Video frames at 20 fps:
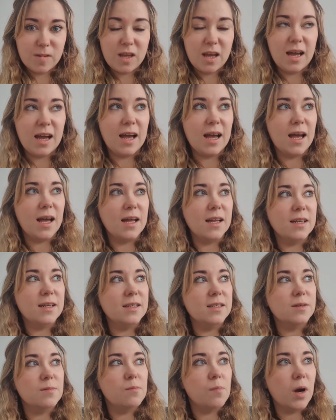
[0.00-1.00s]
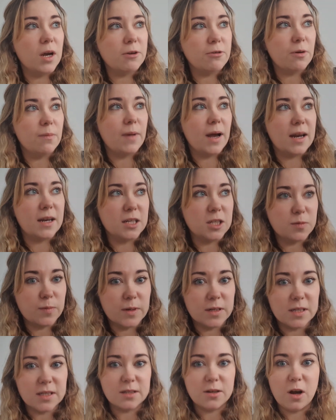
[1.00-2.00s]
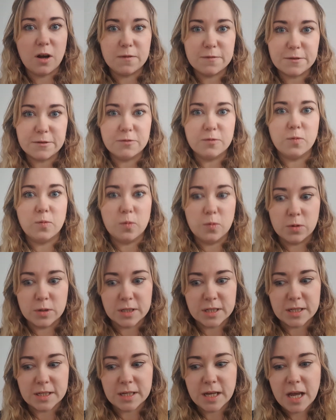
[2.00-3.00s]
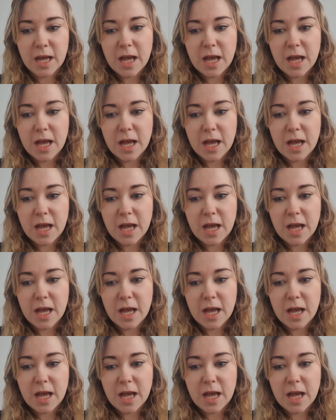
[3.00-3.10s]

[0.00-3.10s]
And micromanagement is often awarded